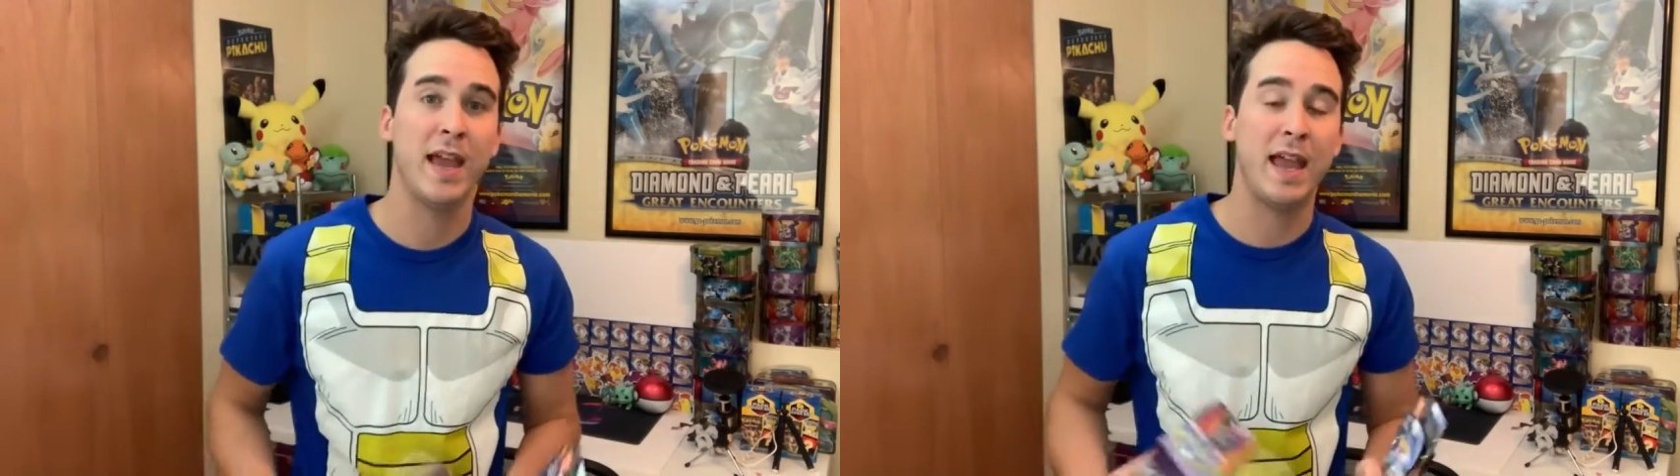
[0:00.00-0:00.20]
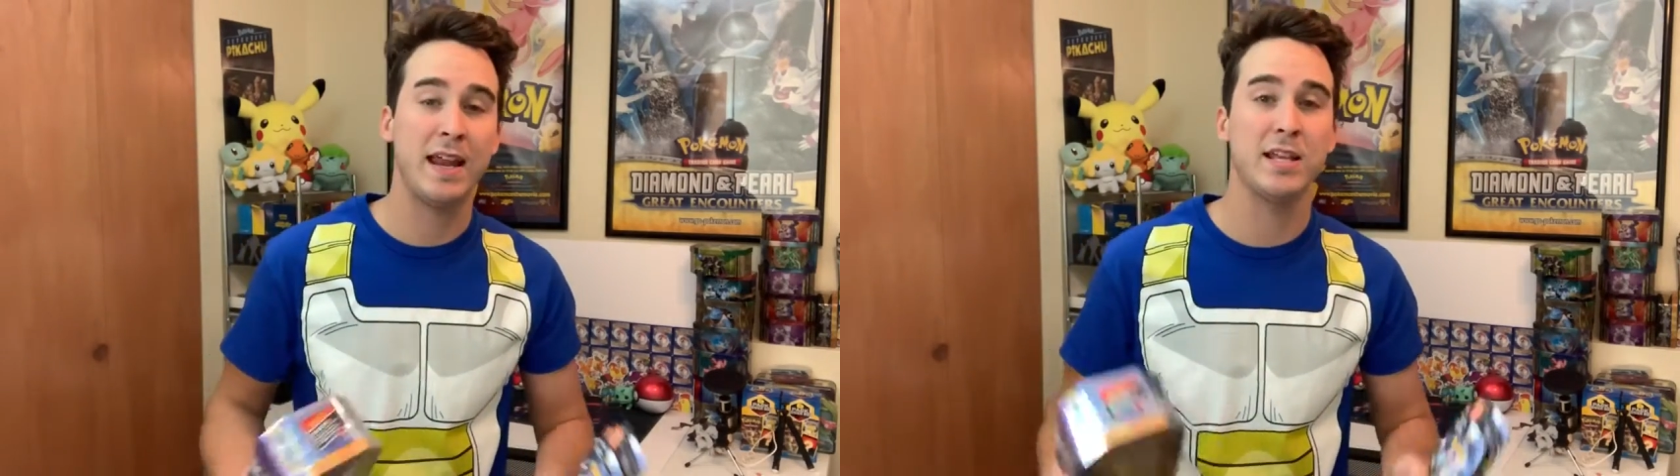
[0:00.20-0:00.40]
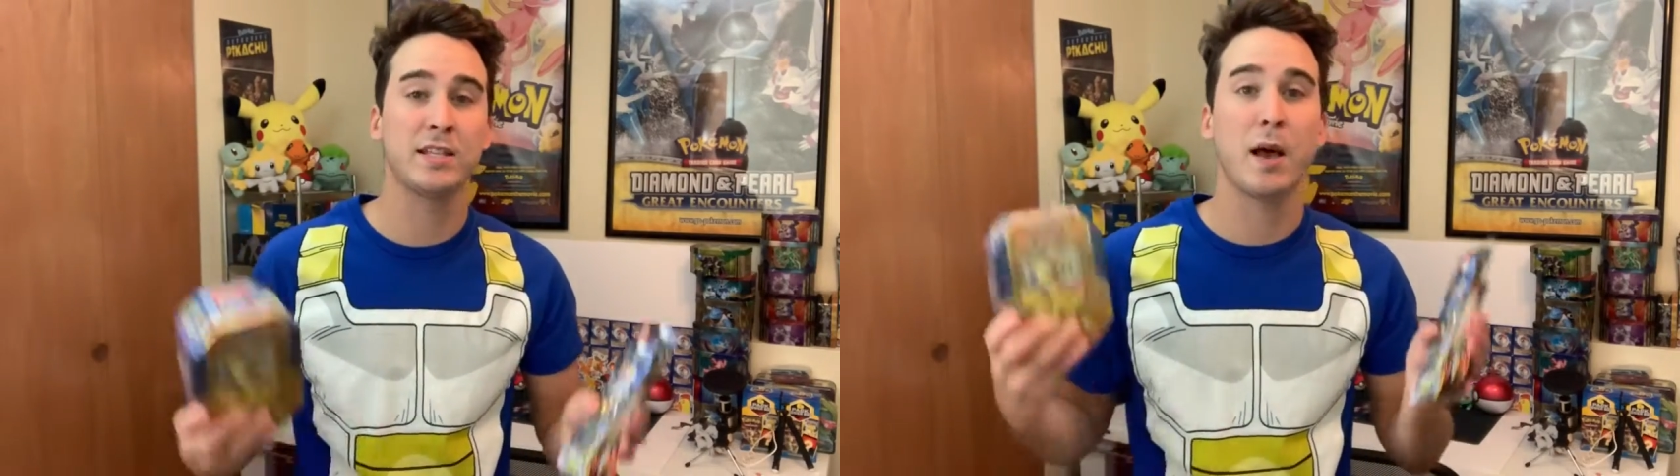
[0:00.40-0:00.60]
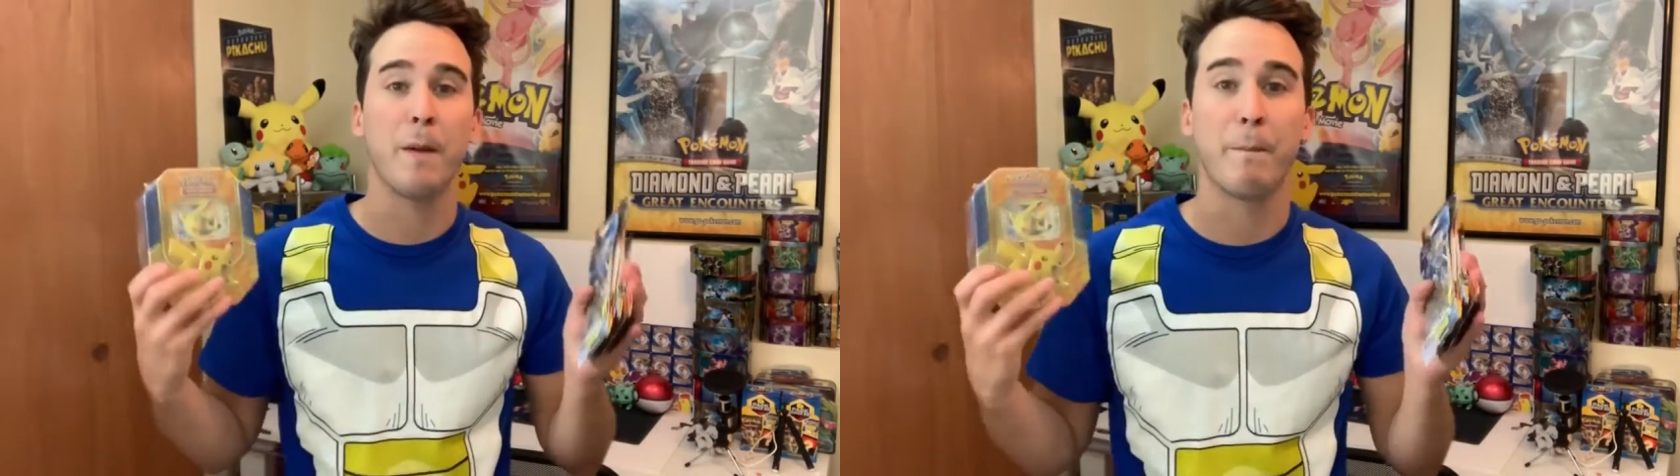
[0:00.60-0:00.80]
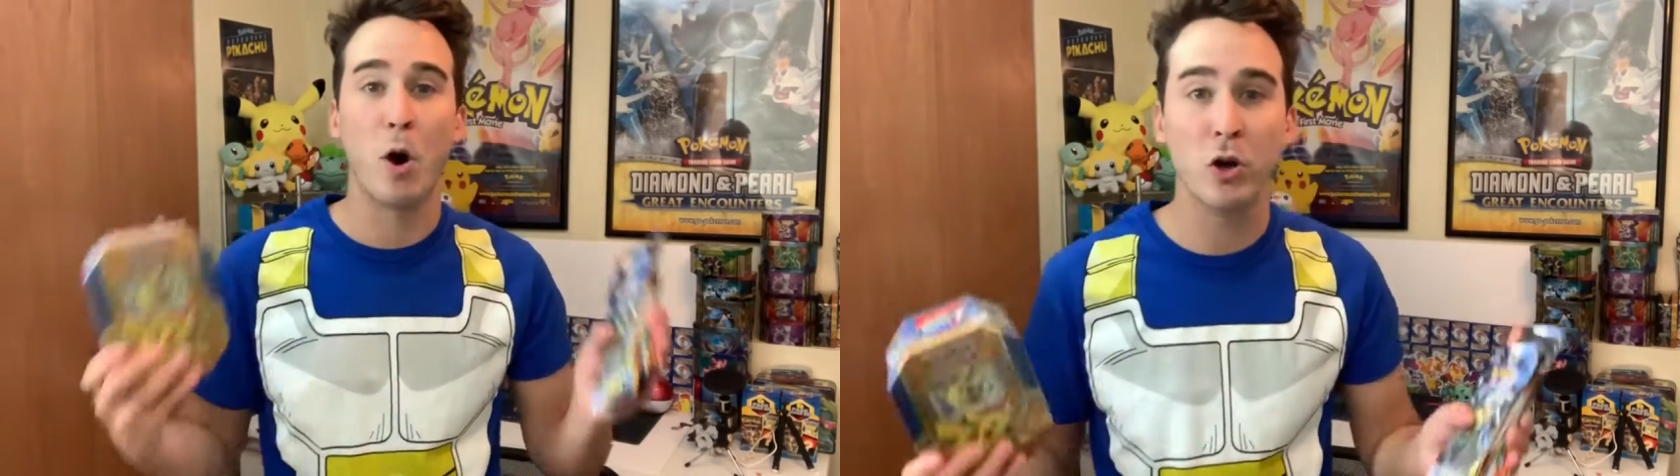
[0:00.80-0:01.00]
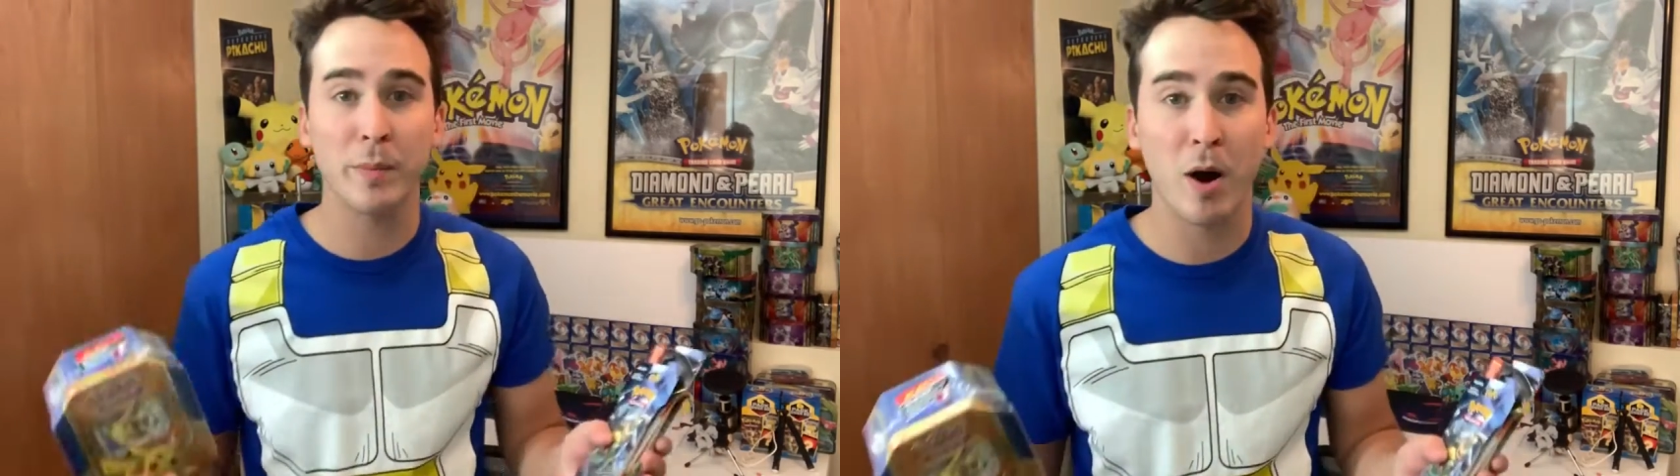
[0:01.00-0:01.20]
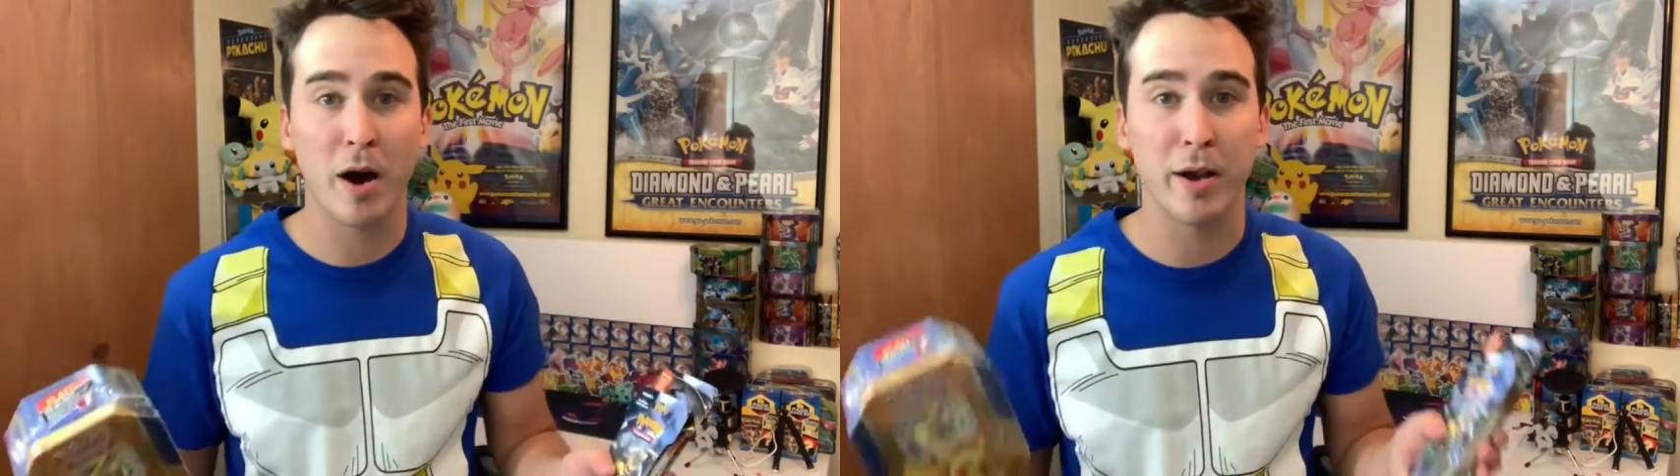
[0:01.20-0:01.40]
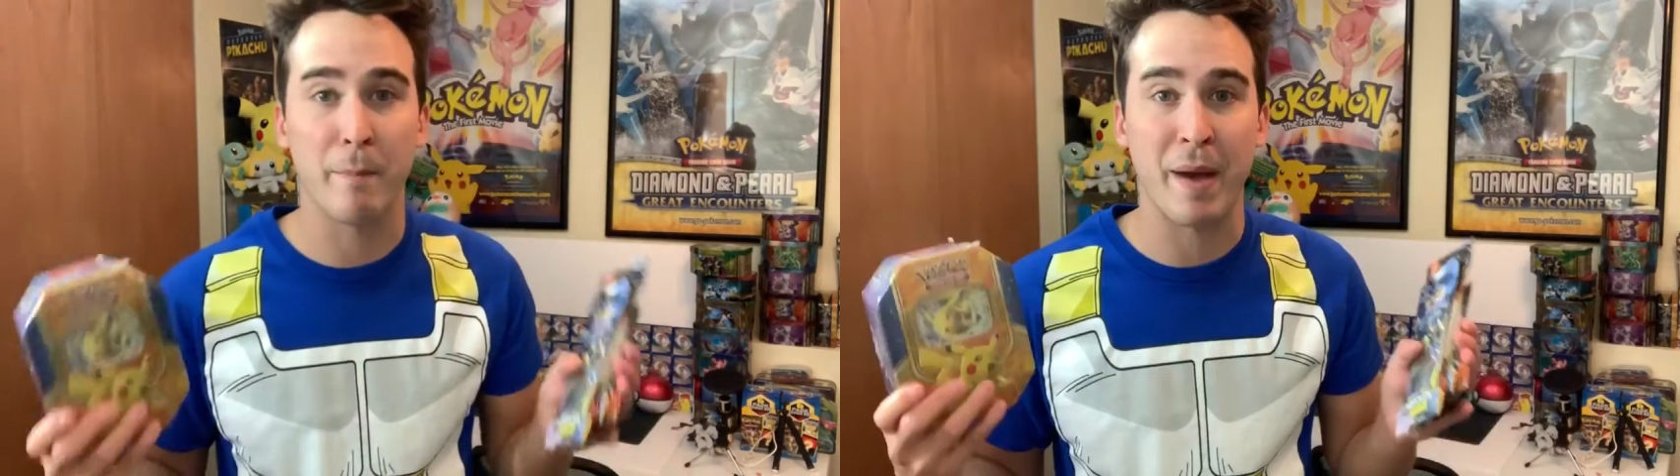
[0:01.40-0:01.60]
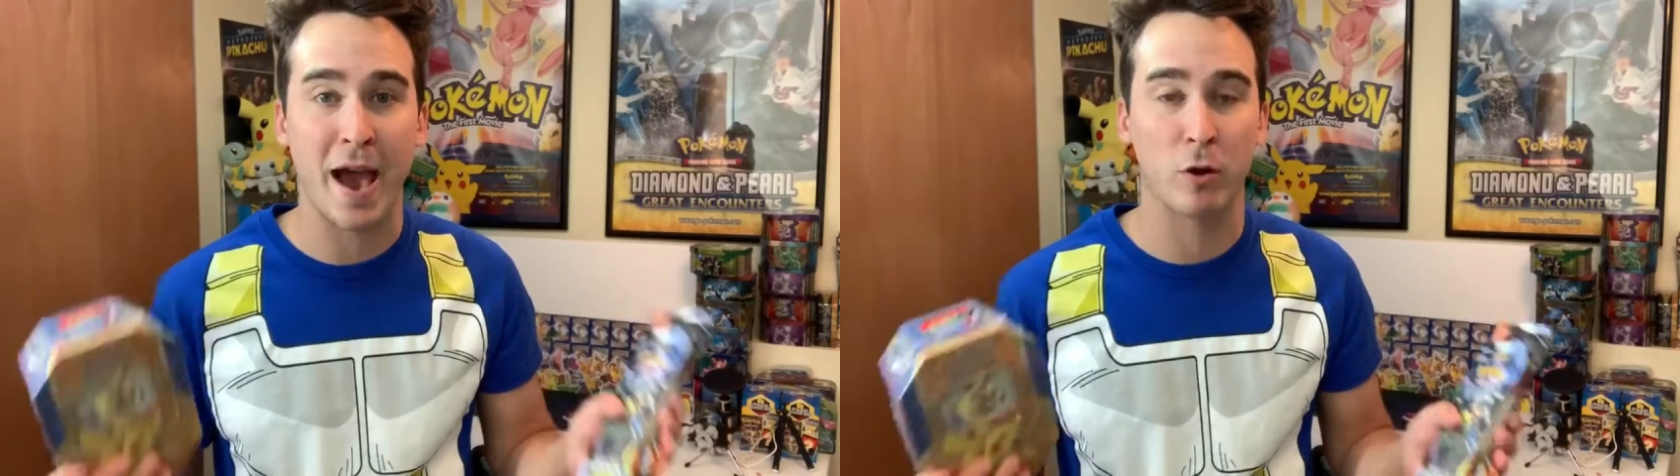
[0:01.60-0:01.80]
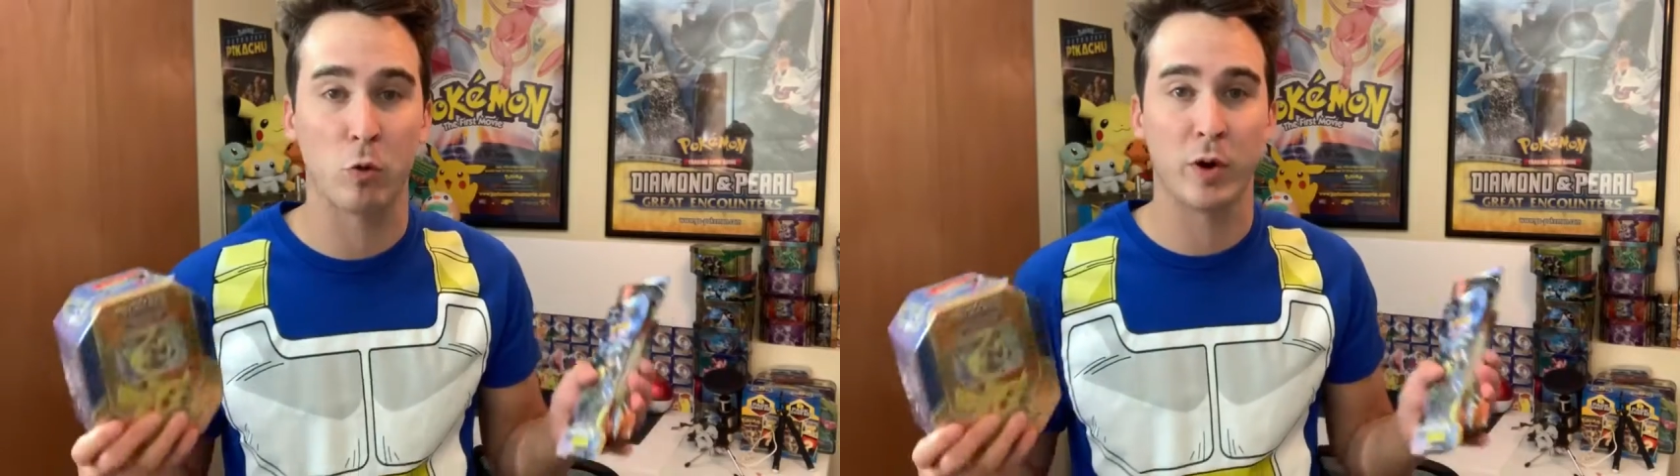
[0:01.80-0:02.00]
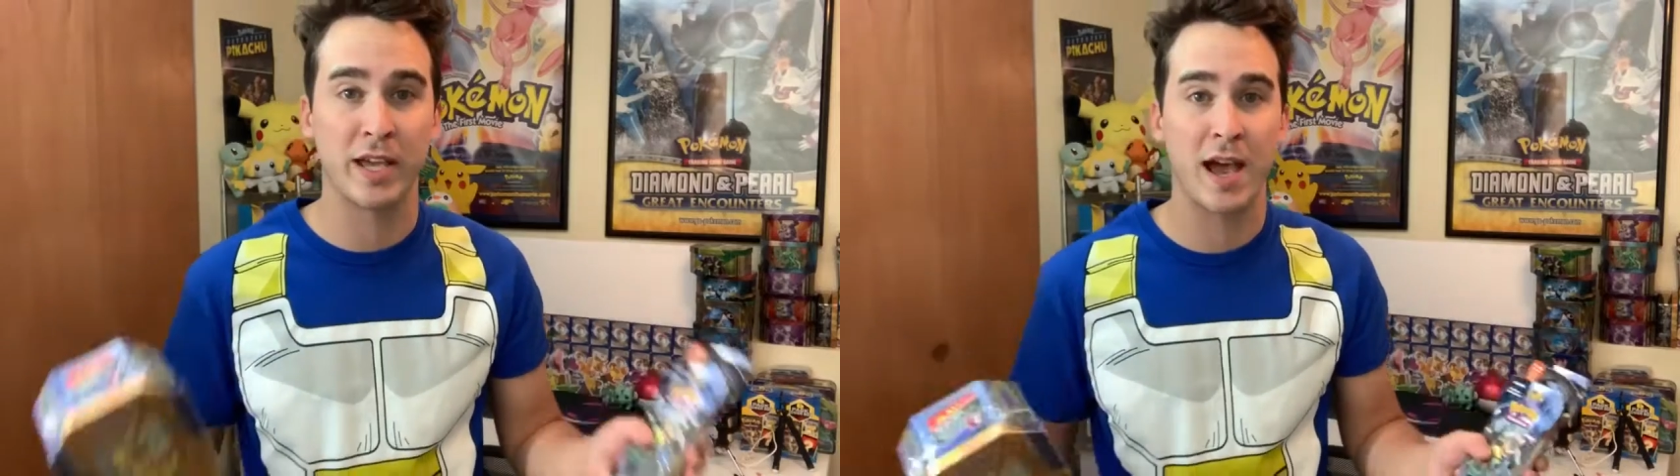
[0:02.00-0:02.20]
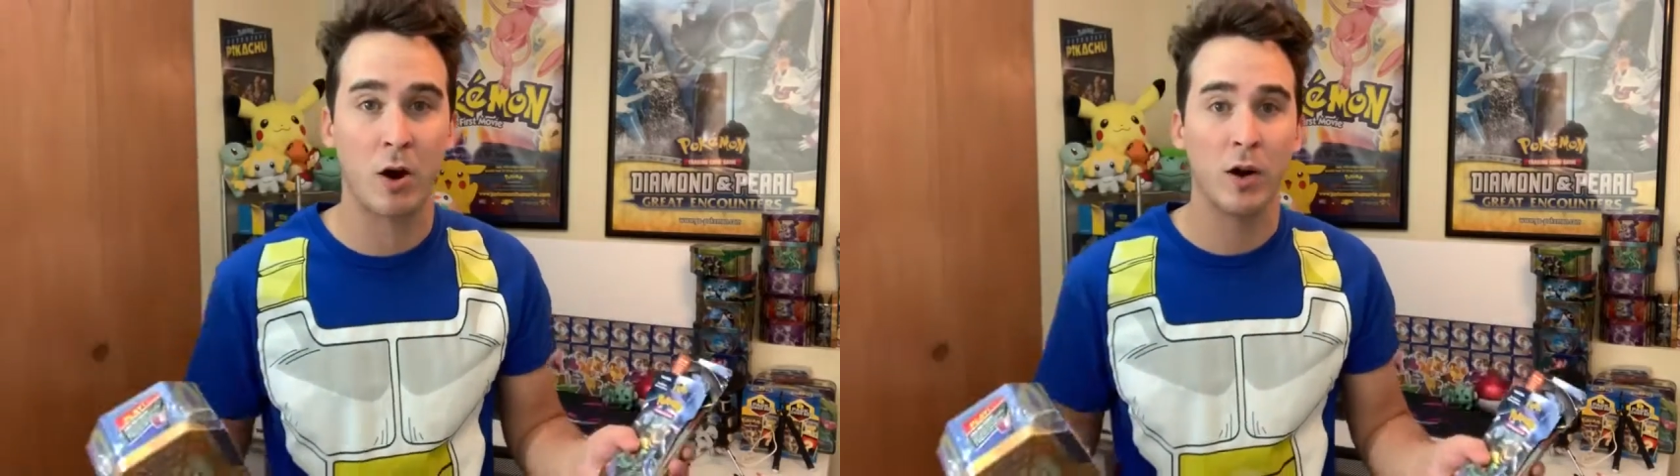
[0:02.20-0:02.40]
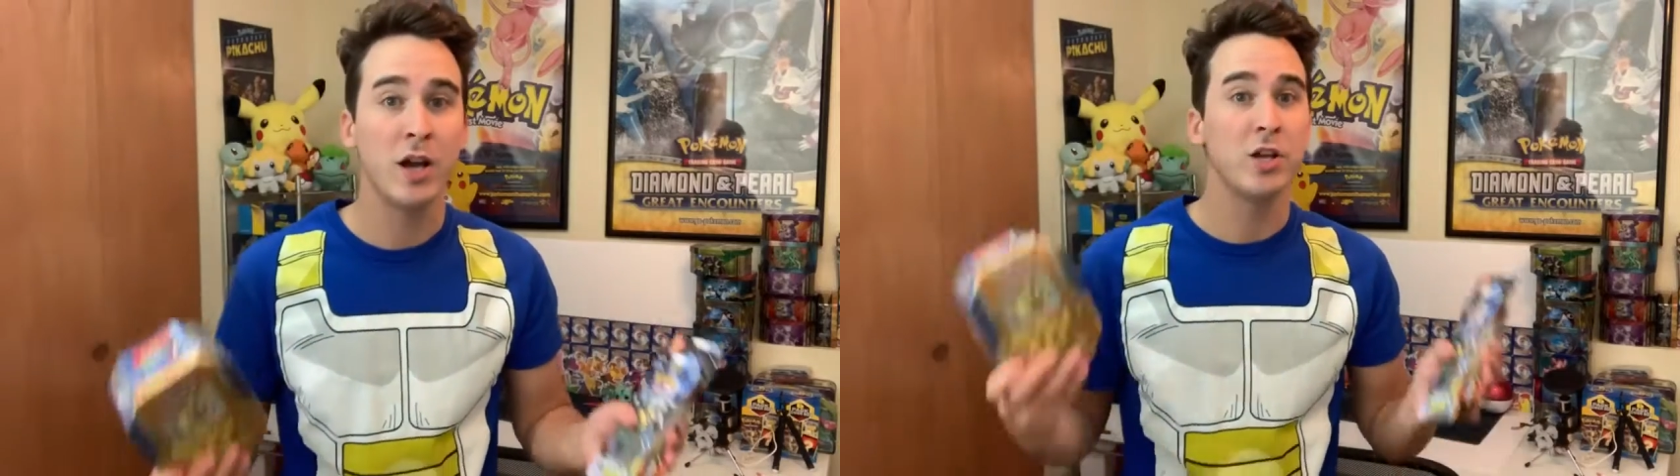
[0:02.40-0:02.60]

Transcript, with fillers: It is Pokemon Battle Royale.